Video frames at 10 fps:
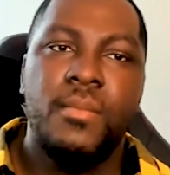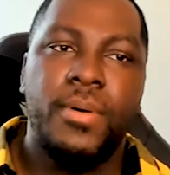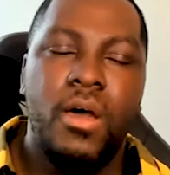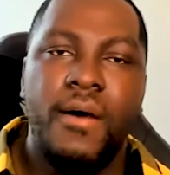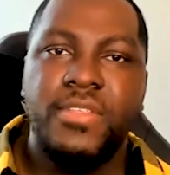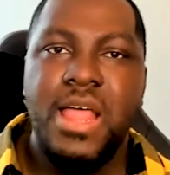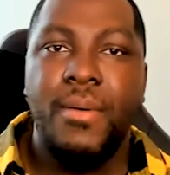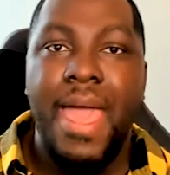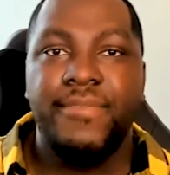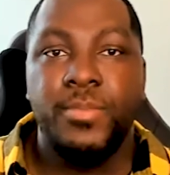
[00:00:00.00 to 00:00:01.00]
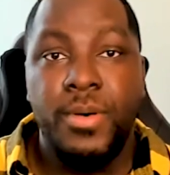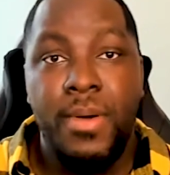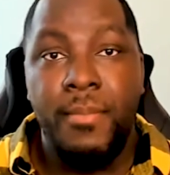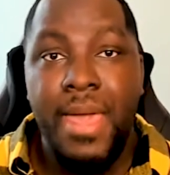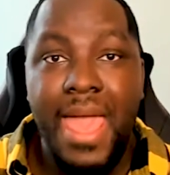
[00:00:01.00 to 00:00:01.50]
but often I would have to put
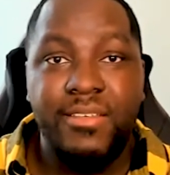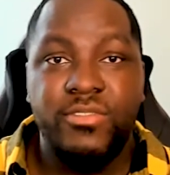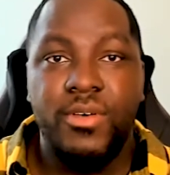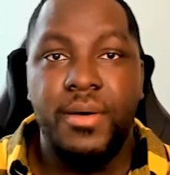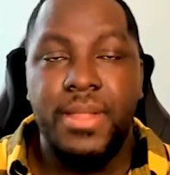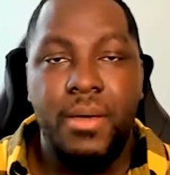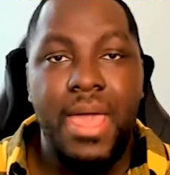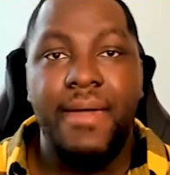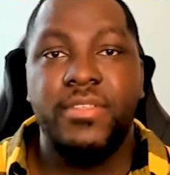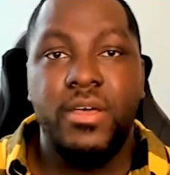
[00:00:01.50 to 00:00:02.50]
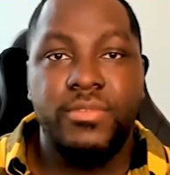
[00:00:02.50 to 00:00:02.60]
my mask on when I would have to go